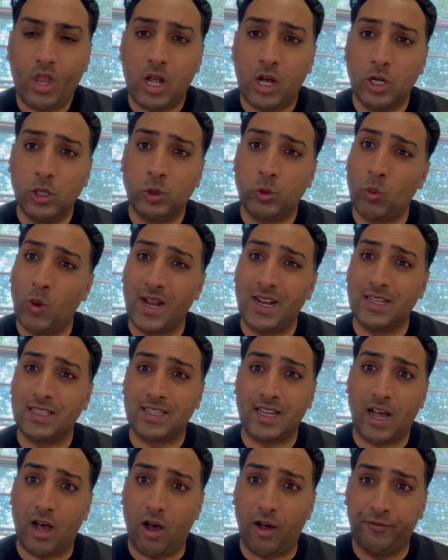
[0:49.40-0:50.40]
As well as
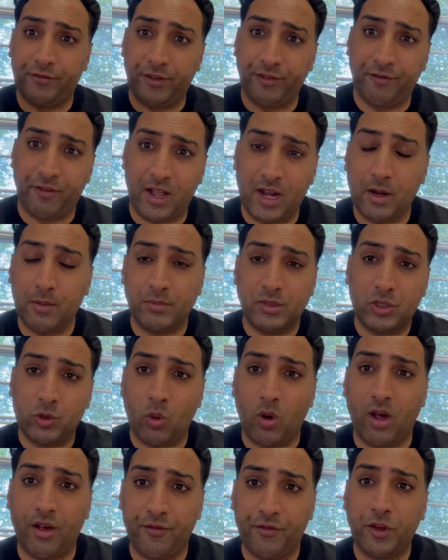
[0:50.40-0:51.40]
that, I've developed
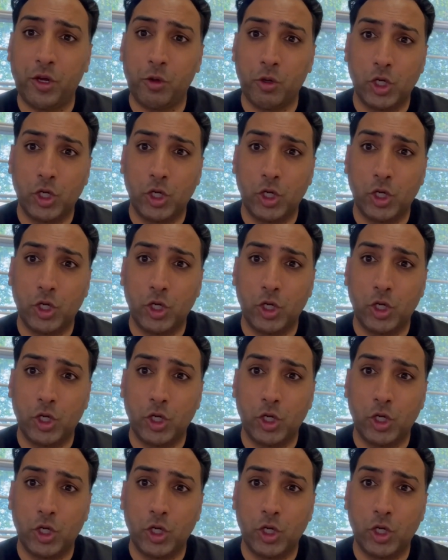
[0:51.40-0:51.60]
quite a few